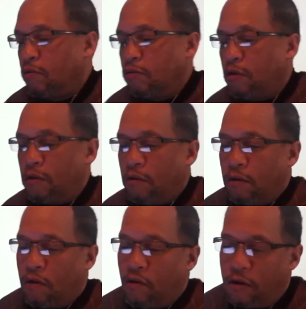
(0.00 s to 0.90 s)
Well,
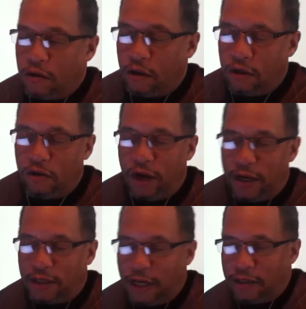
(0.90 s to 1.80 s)
according to the
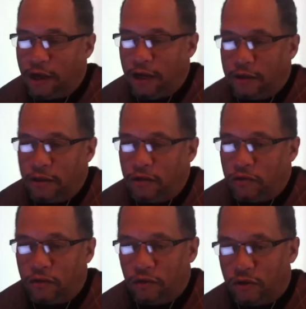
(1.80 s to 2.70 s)
United States Constitution,